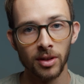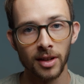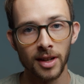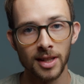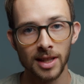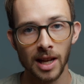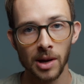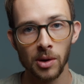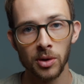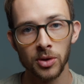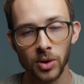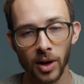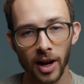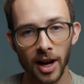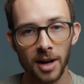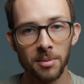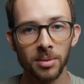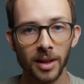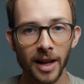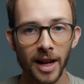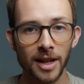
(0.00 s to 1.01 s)
is I will try
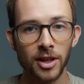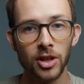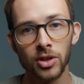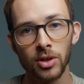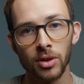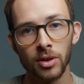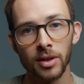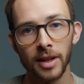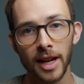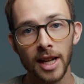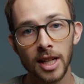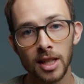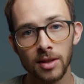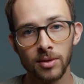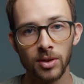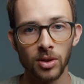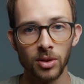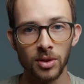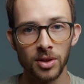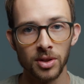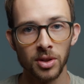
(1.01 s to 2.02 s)
and plan to shoot
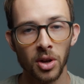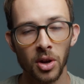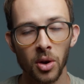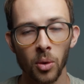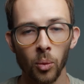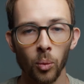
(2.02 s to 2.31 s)
interviews